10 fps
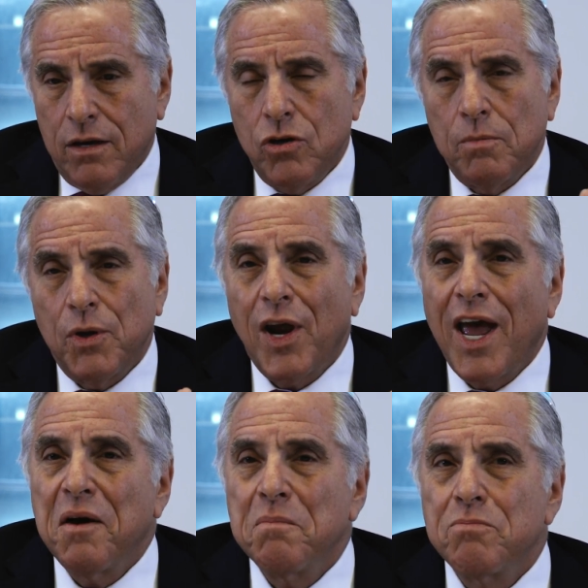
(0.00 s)
no matter
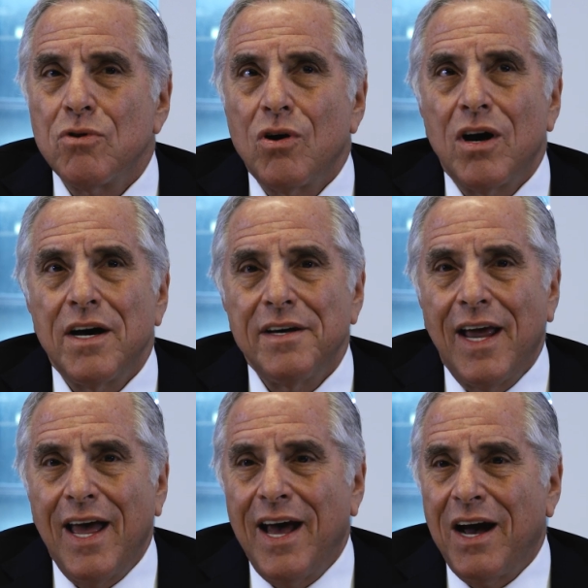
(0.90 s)
how broad
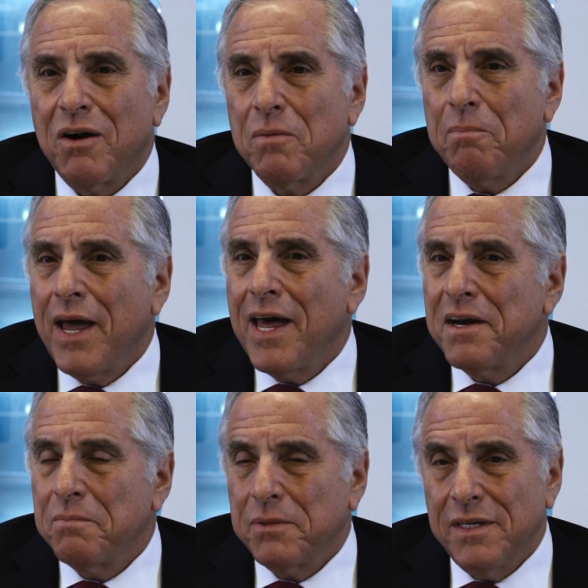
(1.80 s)
our
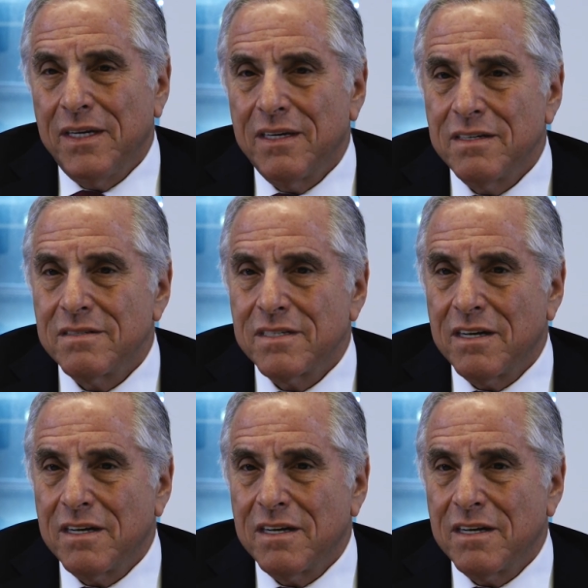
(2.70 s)
panoply is